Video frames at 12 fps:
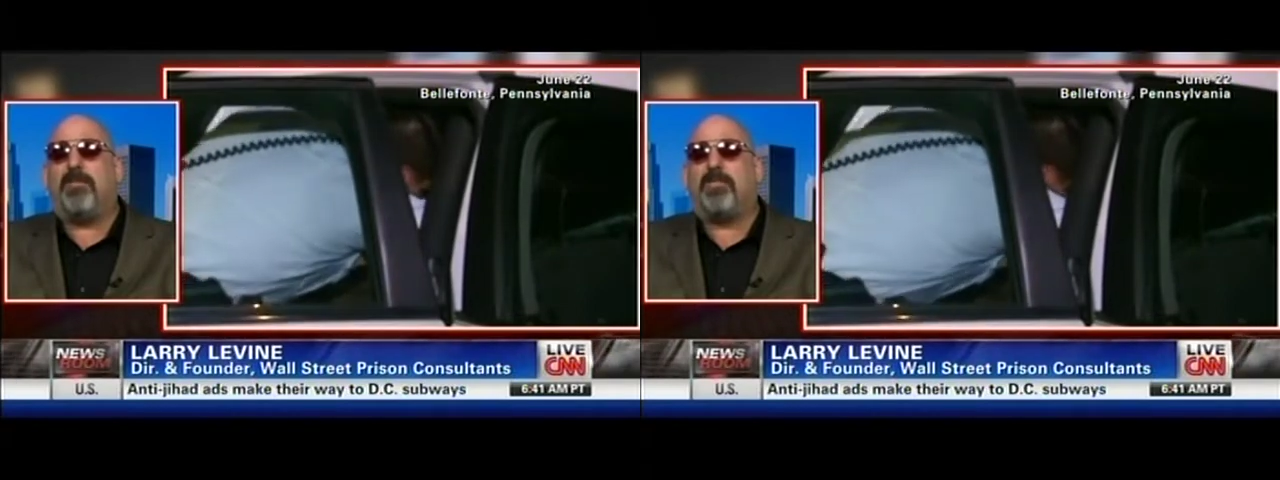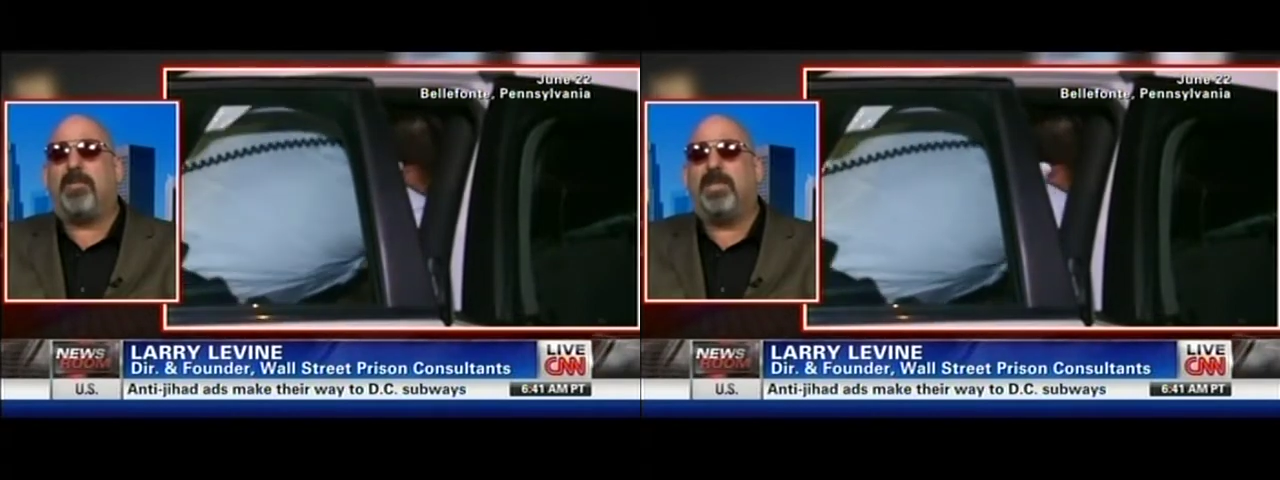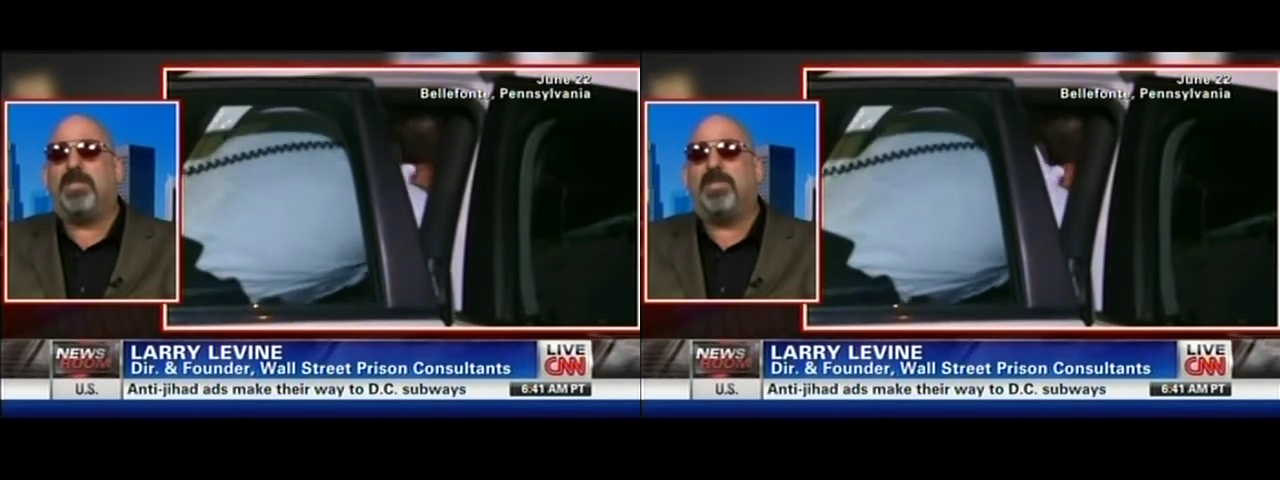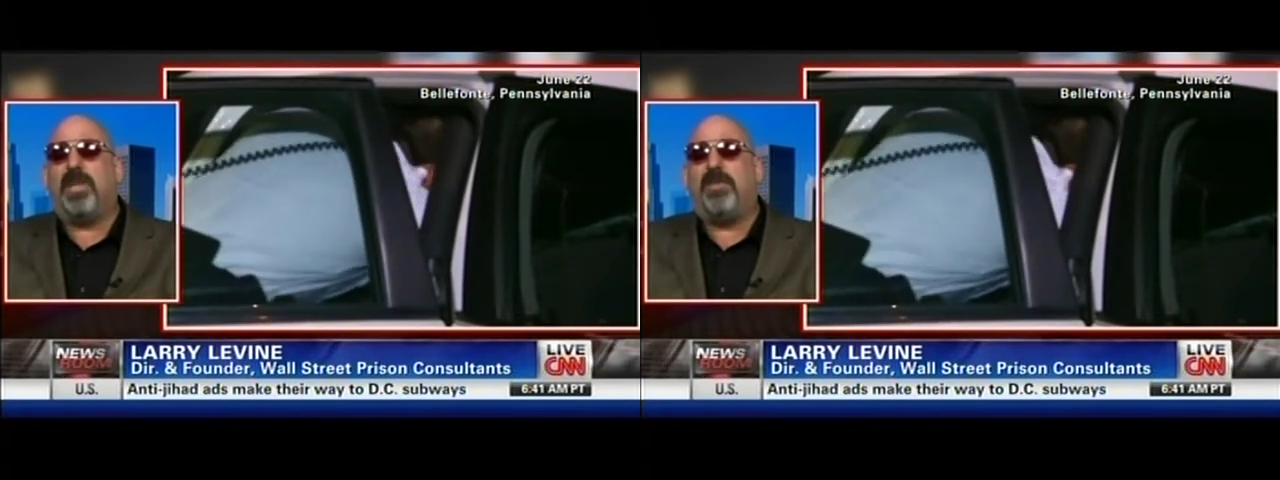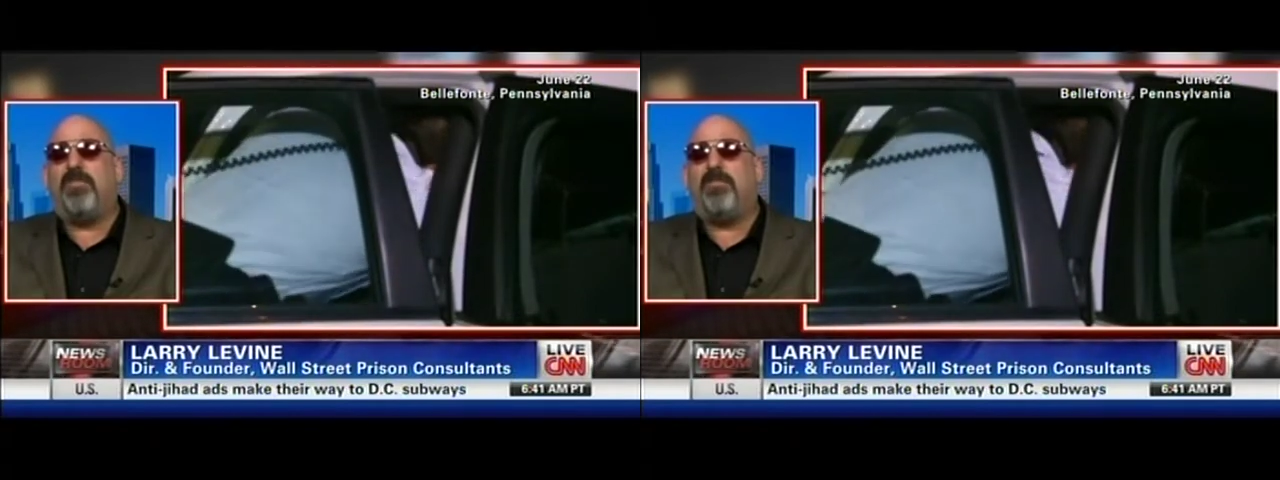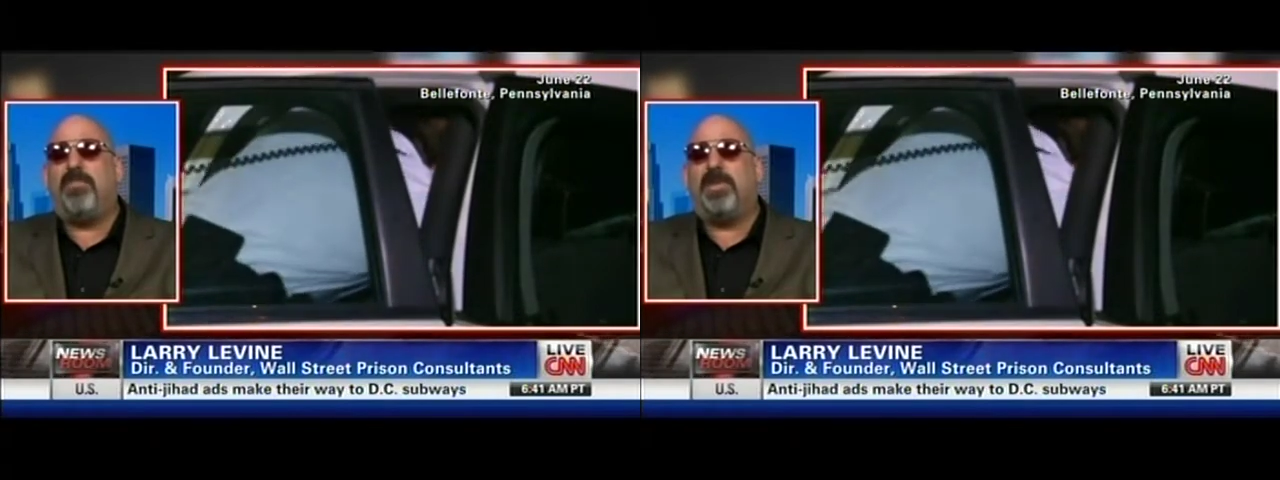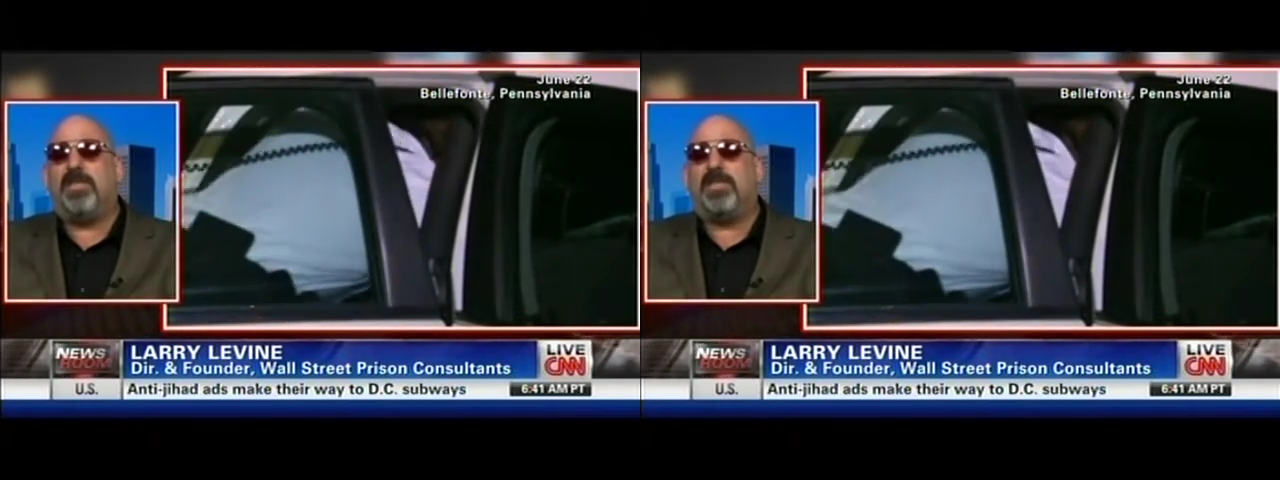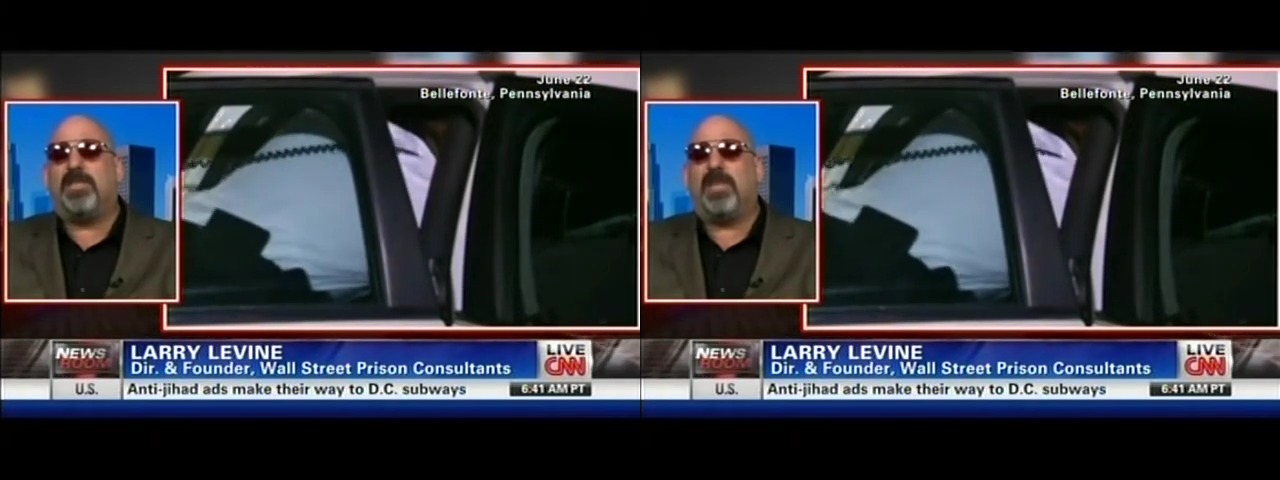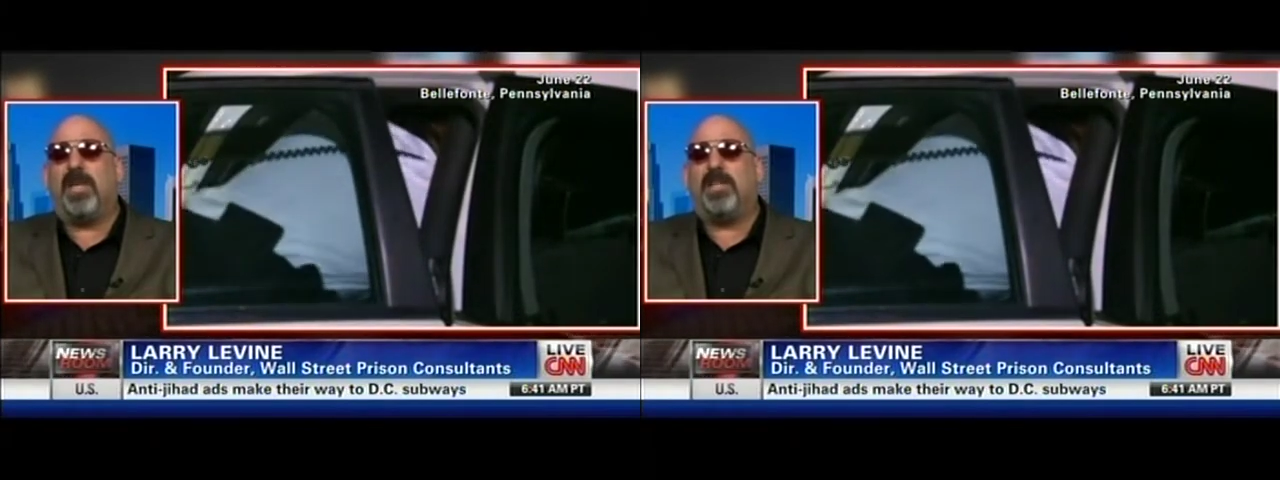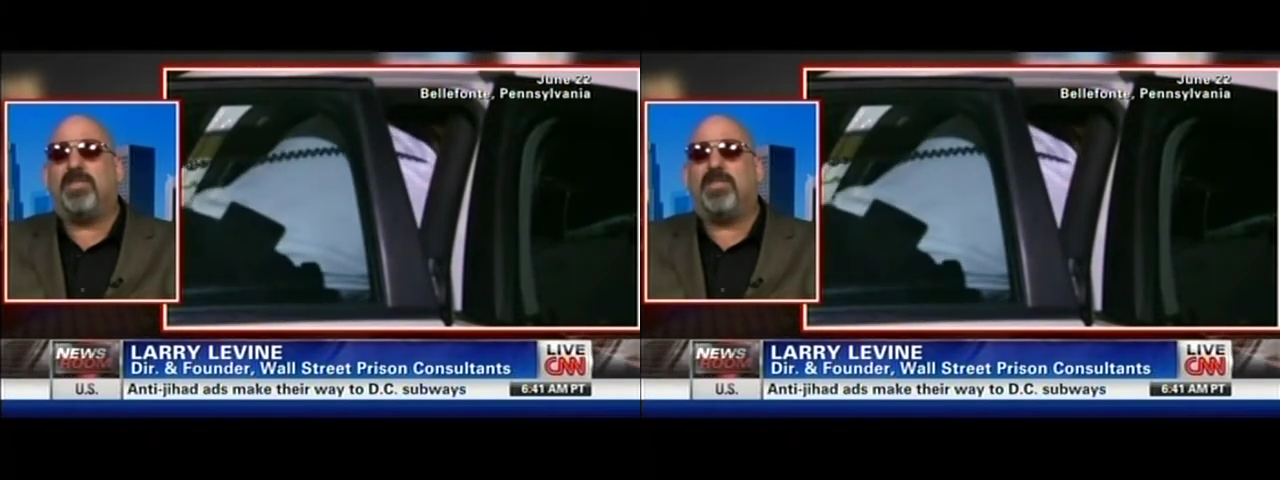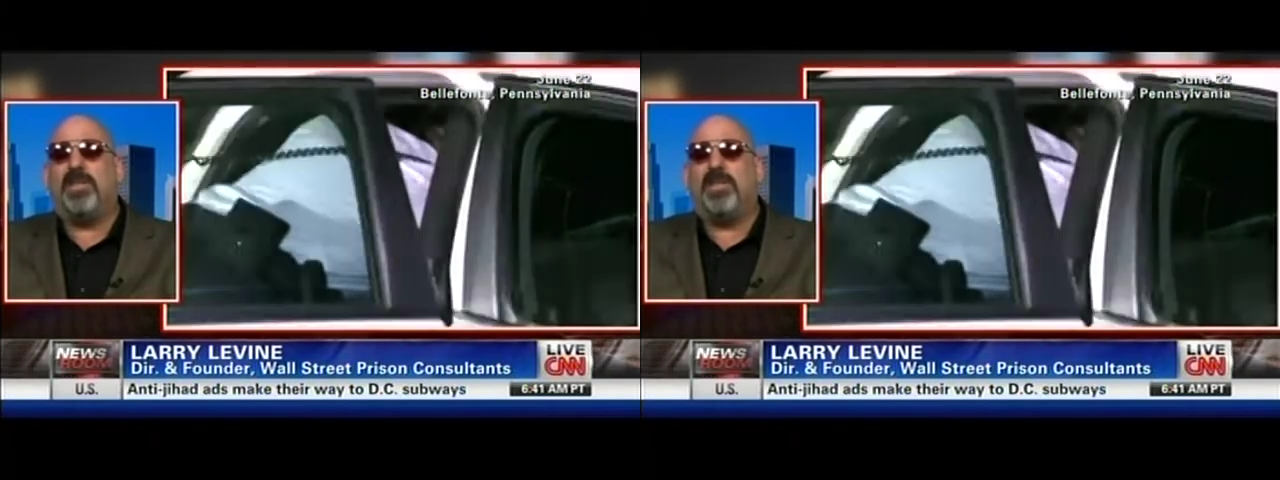a prison and you've been sentenced,